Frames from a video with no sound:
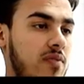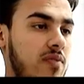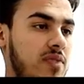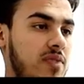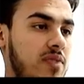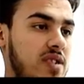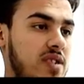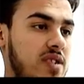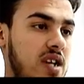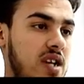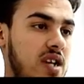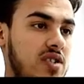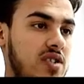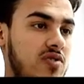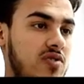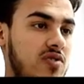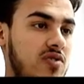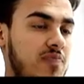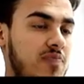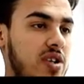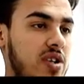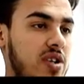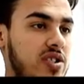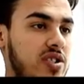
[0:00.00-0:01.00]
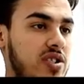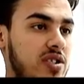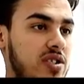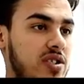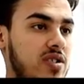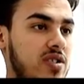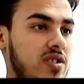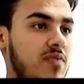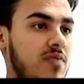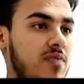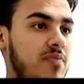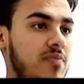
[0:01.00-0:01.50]
besides their
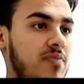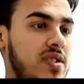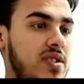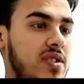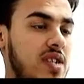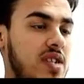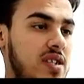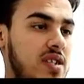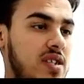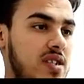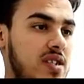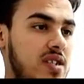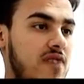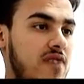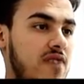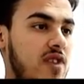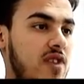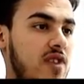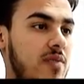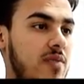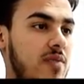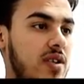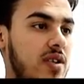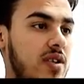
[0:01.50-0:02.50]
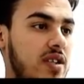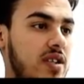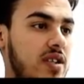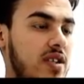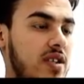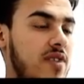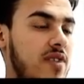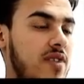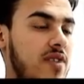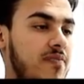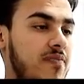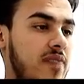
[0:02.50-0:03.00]
patient, besides their
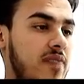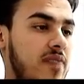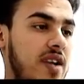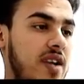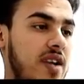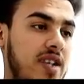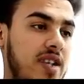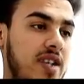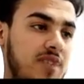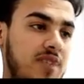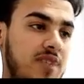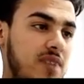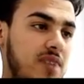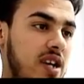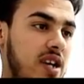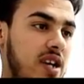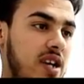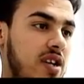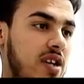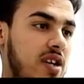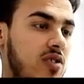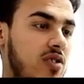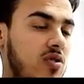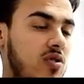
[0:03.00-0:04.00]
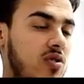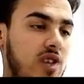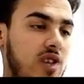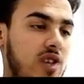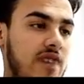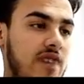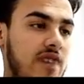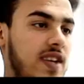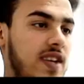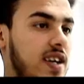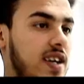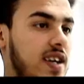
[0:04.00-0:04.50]
family, and explaining or
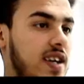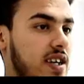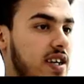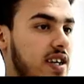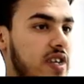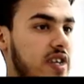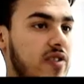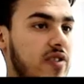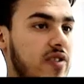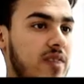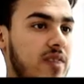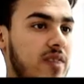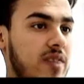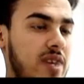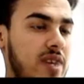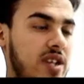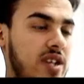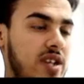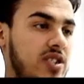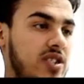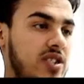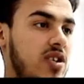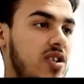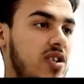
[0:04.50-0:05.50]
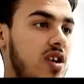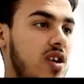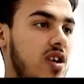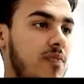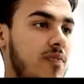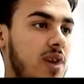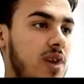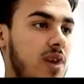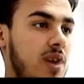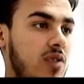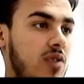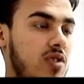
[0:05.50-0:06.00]
giving a clear image
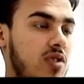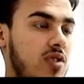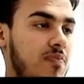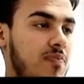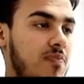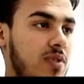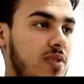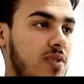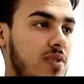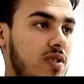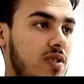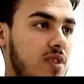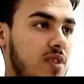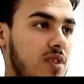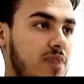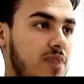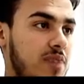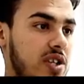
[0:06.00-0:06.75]
about the